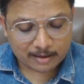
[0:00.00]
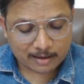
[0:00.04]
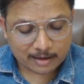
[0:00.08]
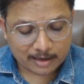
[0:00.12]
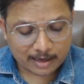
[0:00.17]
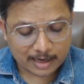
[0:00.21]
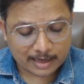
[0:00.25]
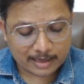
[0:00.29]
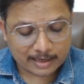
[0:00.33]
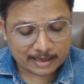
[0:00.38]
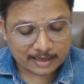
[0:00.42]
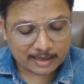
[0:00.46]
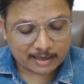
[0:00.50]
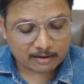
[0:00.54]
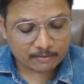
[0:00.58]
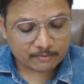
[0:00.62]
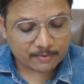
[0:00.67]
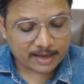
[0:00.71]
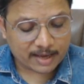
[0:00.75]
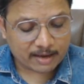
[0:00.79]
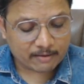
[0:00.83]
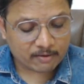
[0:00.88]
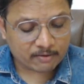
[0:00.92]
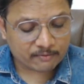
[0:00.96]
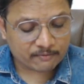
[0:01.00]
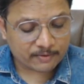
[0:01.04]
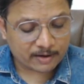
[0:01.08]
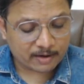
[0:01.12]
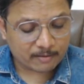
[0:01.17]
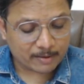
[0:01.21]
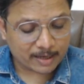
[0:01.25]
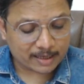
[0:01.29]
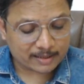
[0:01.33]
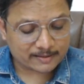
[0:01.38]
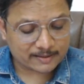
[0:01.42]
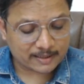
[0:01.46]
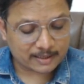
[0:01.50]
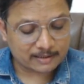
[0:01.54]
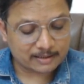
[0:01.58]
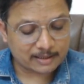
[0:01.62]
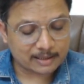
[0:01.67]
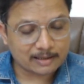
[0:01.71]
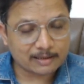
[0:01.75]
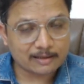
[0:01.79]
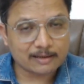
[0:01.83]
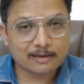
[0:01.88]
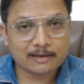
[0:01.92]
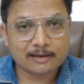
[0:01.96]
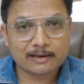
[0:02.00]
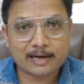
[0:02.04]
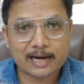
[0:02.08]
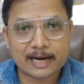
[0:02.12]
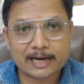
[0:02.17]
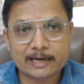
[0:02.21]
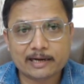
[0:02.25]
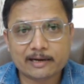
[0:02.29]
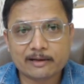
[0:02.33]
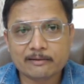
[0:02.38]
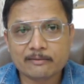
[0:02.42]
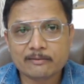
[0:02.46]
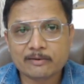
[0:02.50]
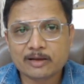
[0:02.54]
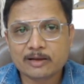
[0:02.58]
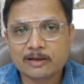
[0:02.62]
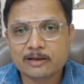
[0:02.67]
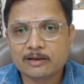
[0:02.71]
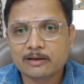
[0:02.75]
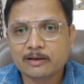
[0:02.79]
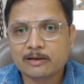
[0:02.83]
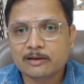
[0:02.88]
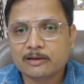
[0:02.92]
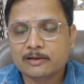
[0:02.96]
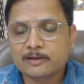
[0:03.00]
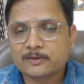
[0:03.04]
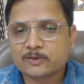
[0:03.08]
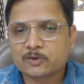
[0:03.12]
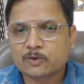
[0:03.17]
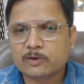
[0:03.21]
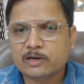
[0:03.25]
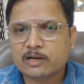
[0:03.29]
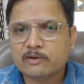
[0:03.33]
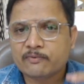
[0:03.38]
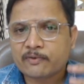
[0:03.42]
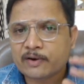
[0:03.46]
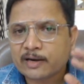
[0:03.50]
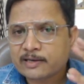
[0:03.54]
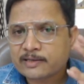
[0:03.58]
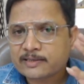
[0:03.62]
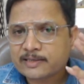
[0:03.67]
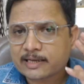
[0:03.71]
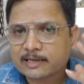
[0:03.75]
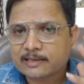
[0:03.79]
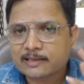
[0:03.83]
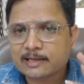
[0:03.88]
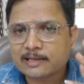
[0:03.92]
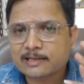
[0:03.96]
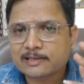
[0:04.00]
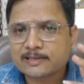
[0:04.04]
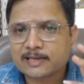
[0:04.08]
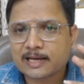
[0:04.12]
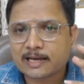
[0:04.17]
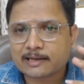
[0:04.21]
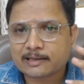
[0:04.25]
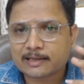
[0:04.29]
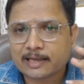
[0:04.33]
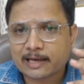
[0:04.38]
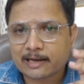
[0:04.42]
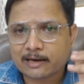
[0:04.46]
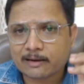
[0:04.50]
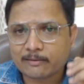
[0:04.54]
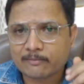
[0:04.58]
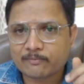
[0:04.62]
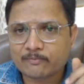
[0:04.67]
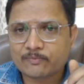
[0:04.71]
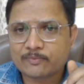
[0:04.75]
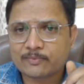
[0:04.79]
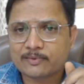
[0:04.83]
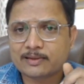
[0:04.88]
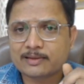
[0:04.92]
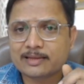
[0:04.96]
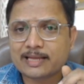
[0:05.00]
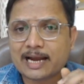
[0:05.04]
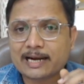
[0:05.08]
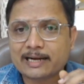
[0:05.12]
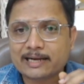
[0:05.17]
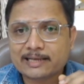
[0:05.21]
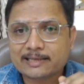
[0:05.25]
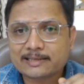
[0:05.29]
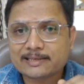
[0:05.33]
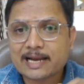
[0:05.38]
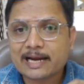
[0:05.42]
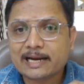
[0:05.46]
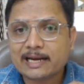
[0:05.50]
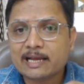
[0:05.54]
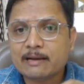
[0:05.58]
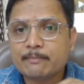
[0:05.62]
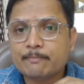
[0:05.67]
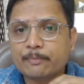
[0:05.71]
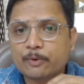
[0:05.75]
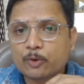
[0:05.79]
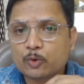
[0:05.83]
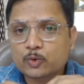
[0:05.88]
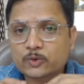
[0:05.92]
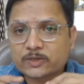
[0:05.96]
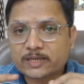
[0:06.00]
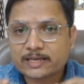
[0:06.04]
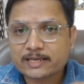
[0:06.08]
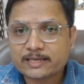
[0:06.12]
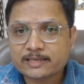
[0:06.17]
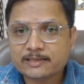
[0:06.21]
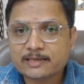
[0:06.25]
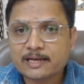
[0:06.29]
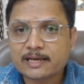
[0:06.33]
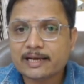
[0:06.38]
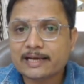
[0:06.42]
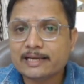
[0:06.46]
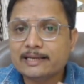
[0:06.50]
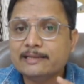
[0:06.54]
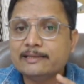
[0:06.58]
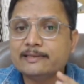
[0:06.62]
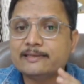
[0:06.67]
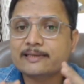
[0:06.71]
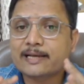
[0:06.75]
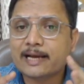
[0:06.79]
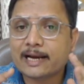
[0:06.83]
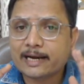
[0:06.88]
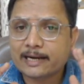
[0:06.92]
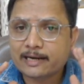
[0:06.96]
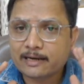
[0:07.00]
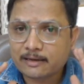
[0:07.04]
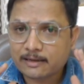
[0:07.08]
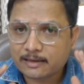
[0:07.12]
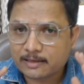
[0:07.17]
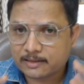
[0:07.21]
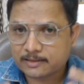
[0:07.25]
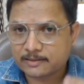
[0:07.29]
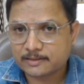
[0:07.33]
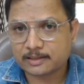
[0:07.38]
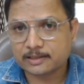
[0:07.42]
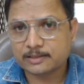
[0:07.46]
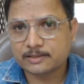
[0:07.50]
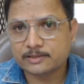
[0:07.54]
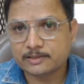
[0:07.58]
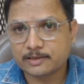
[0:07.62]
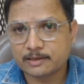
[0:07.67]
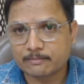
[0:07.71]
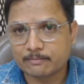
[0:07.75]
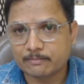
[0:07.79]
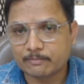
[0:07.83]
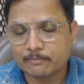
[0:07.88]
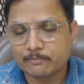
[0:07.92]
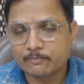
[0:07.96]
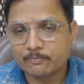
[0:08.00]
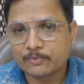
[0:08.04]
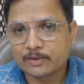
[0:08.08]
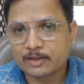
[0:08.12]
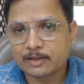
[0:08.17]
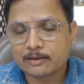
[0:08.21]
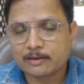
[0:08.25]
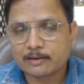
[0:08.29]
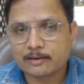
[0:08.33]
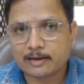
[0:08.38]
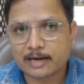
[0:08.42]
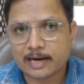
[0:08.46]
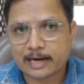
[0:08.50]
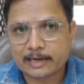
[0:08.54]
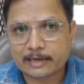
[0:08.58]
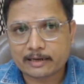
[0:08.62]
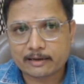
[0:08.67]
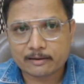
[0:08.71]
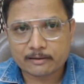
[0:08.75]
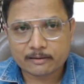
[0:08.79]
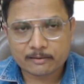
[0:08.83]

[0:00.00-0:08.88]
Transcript: And here we have a feedback signal, right? So different signals are there that is getting processed inside system, right?